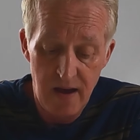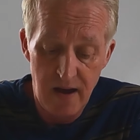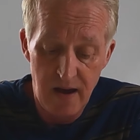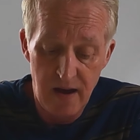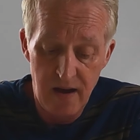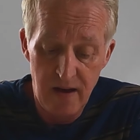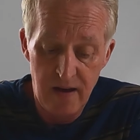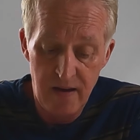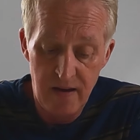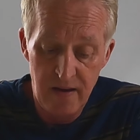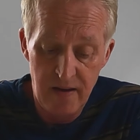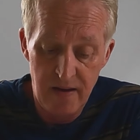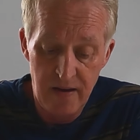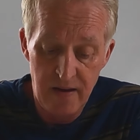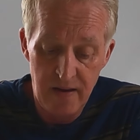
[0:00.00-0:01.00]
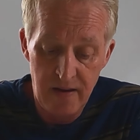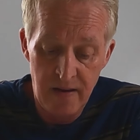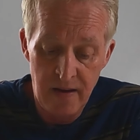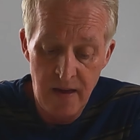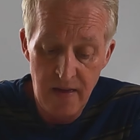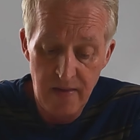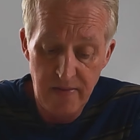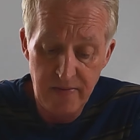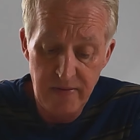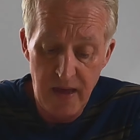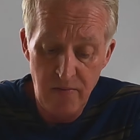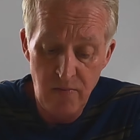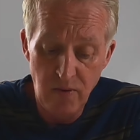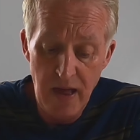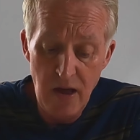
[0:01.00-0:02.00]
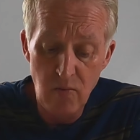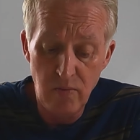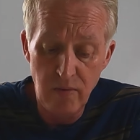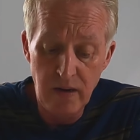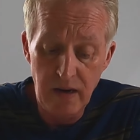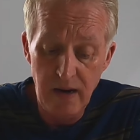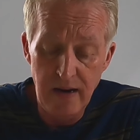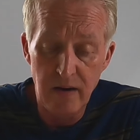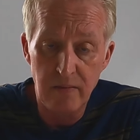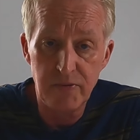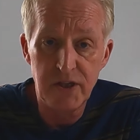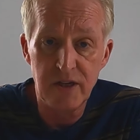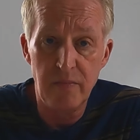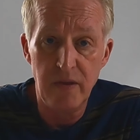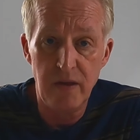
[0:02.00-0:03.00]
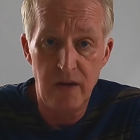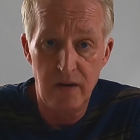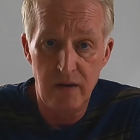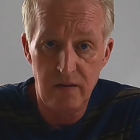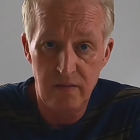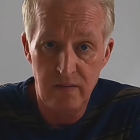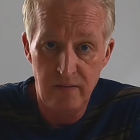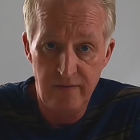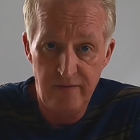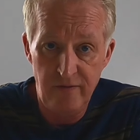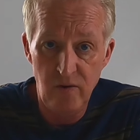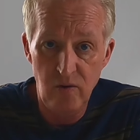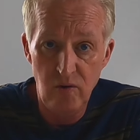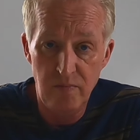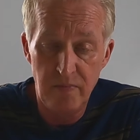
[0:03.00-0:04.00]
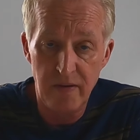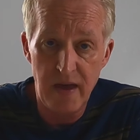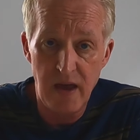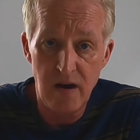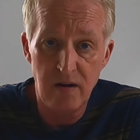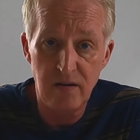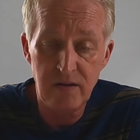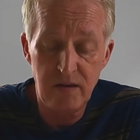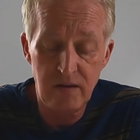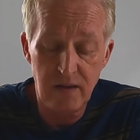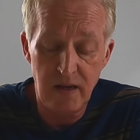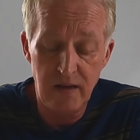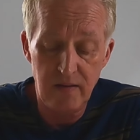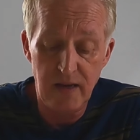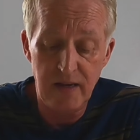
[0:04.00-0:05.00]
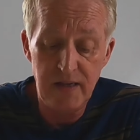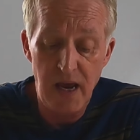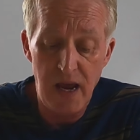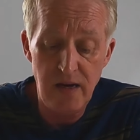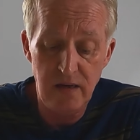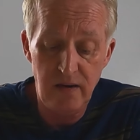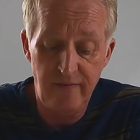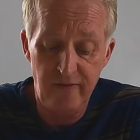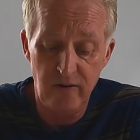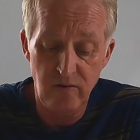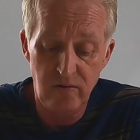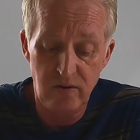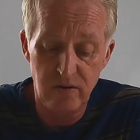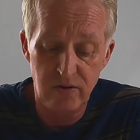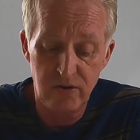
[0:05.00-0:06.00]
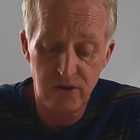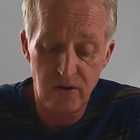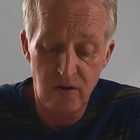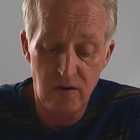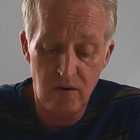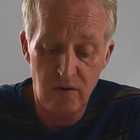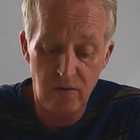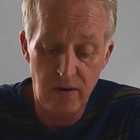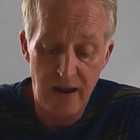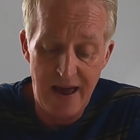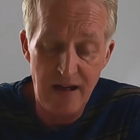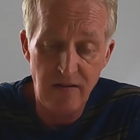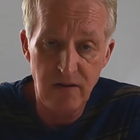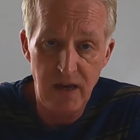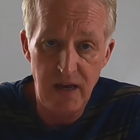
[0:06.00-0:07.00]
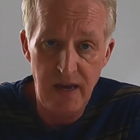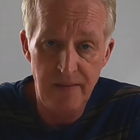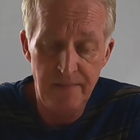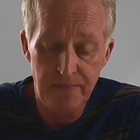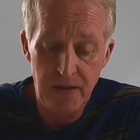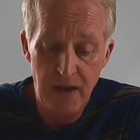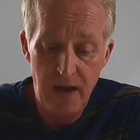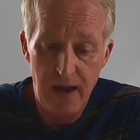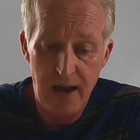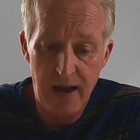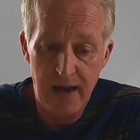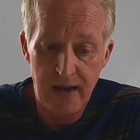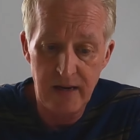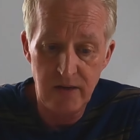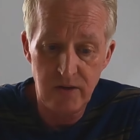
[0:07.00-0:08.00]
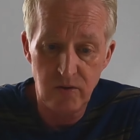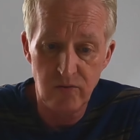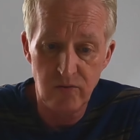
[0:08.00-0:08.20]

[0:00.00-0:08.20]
Uh, they will help will clean up some of the food, but they are they, they tend to focus on algae and